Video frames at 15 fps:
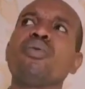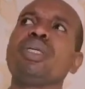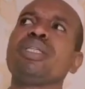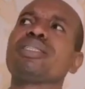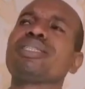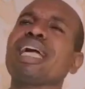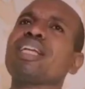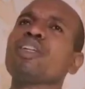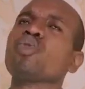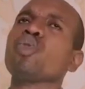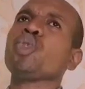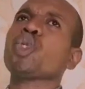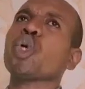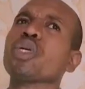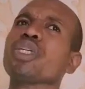We decided
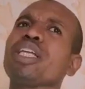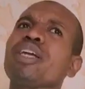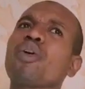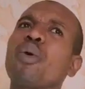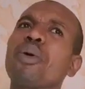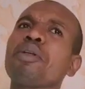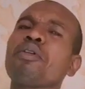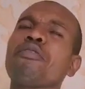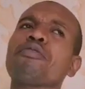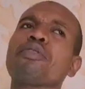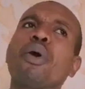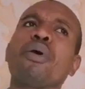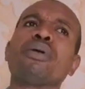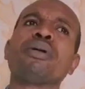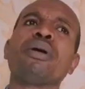to judge the calling of
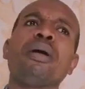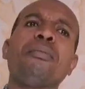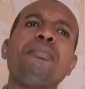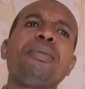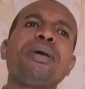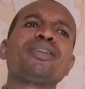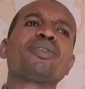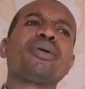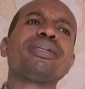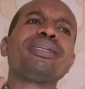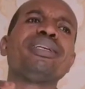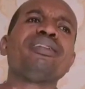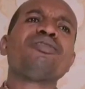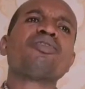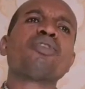God based on
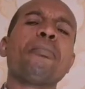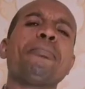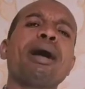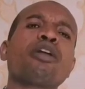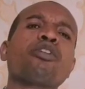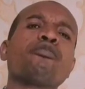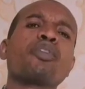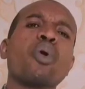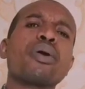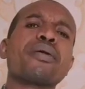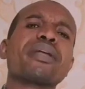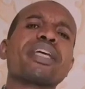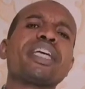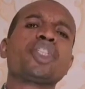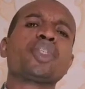the number of
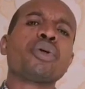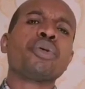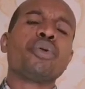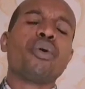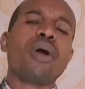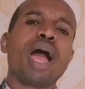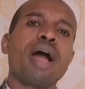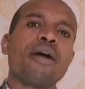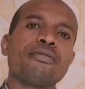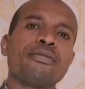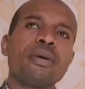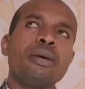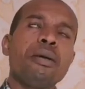congregation you have,